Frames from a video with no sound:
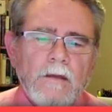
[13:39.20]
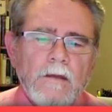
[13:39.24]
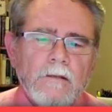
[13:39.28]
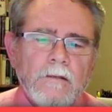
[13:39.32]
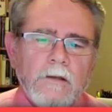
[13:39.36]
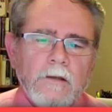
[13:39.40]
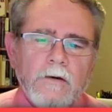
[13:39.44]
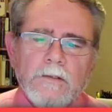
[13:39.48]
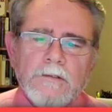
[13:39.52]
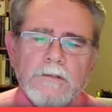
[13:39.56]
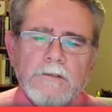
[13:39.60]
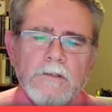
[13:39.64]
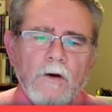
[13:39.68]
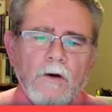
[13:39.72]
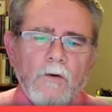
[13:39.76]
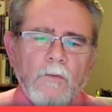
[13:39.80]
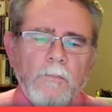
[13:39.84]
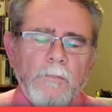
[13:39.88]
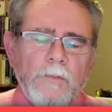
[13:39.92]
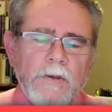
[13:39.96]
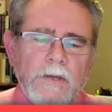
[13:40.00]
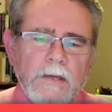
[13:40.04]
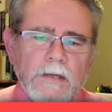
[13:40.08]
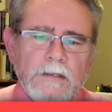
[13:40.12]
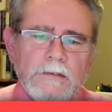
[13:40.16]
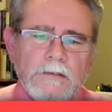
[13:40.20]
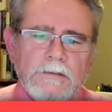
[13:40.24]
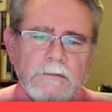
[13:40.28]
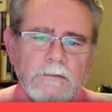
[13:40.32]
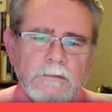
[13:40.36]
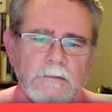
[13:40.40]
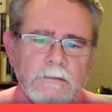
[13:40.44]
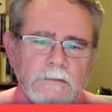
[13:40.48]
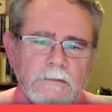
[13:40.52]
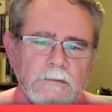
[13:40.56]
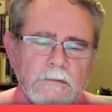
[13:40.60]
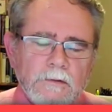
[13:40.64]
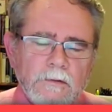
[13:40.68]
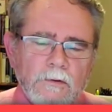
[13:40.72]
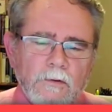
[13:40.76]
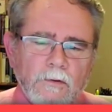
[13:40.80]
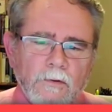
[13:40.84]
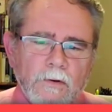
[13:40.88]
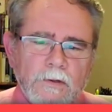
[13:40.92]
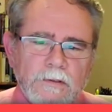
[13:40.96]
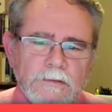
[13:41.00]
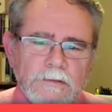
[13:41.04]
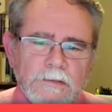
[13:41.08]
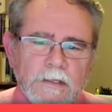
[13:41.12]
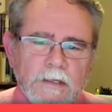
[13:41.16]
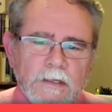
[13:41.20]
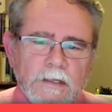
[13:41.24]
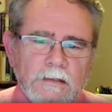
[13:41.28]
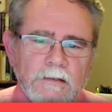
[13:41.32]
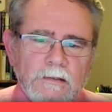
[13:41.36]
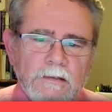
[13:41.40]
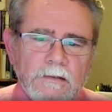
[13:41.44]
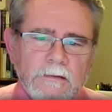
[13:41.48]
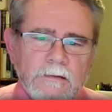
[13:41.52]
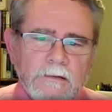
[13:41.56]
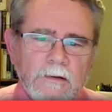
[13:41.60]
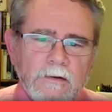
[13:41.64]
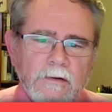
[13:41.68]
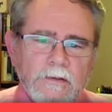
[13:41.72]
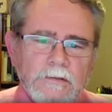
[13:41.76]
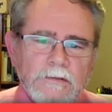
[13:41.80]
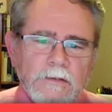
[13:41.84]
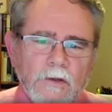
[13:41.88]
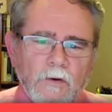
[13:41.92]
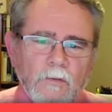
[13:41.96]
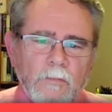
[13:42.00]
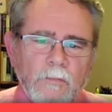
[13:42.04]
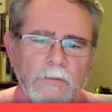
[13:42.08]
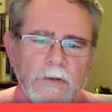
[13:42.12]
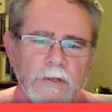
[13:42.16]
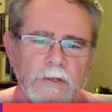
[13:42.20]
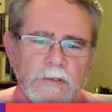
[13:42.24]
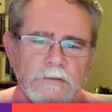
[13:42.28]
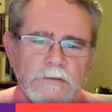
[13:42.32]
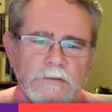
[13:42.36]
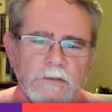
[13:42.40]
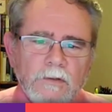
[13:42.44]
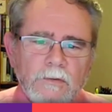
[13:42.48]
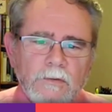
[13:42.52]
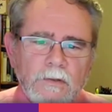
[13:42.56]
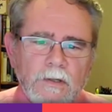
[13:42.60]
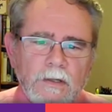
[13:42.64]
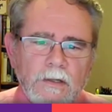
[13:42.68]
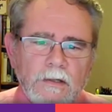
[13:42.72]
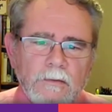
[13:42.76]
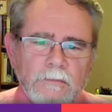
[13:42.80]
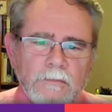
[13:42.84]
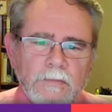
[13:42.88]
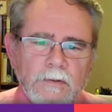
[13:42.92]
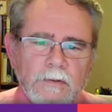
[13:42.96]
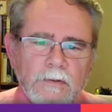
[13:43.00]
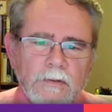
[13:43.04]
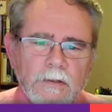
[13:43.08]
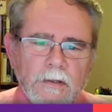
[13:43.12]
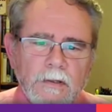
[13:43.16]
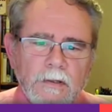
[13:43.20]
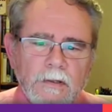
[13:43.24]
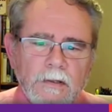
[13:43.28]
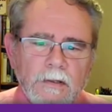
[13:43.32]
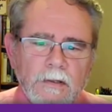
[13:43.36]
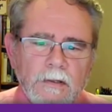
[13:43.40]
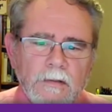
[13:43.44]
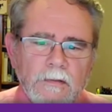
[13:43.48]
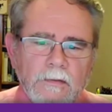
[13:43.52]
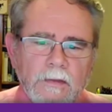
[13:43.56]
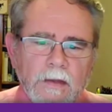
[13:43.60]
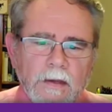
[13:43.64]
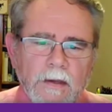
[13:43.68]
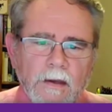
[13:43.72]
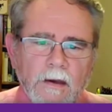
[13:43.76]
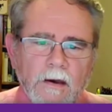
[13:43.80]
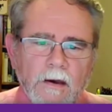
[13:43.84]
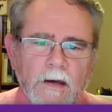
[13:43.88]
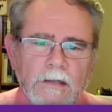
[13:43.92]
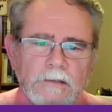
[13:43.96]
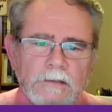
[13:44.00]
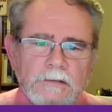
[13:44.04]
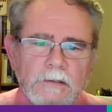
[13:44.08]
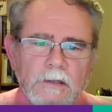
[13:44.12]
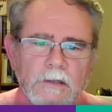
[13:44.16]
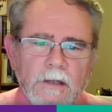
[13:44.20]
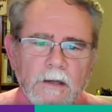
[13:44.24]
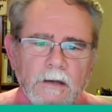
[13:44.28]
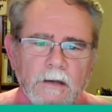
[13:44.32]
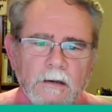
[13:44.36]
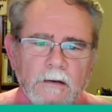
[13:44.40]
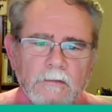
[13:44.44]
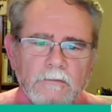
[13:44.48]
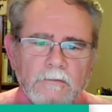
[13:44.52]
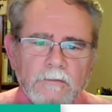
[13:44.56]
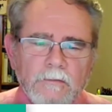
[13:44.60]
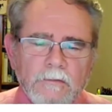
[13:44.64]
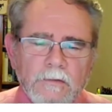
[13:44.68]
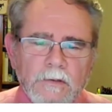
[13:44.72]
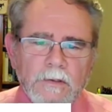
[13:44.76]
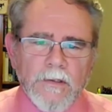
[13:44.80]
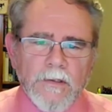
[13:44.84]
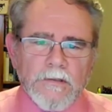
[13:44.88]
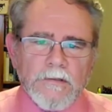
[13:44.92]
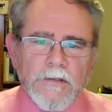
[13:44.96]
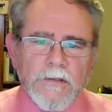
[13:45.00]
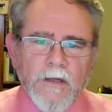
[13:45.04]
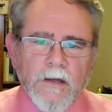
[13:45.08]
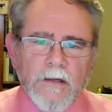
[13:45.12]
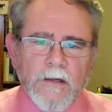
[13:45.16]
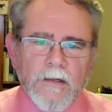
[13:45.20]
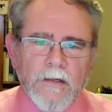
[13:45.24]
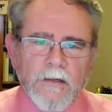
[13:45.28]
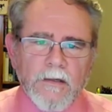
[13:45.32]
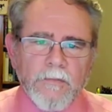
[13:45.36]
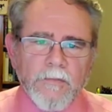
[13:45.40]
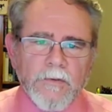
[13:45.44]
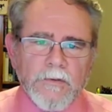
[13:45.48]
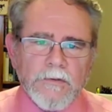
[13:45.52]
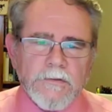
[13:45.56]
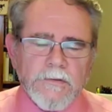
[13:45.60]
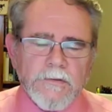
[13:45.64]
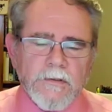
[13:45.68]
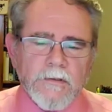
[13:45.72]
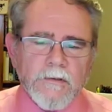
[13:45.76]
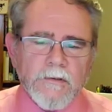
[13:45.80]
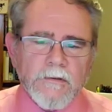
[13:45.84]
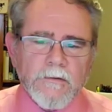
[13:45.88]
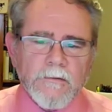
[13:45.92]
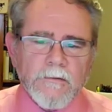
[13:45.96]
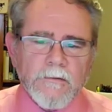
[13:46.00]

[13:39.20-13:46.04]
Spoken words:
There is no pit, Corey said, there is no pit so deep that God's love is not deeper still.